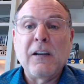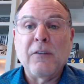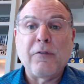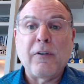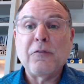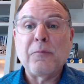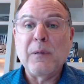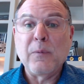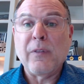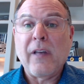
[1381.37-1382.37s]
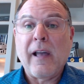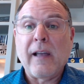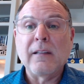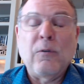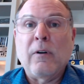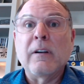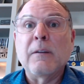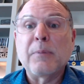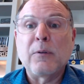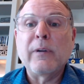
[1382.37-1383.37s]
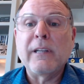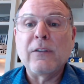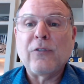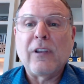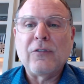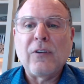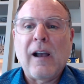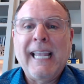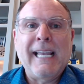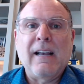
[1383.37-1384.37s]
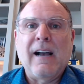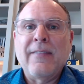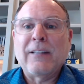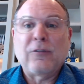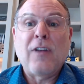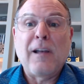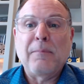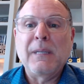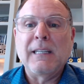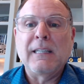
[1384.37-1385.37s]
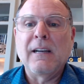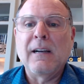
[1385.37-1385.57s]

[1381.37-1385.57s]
confronts me with that, or an employee says, that's not me.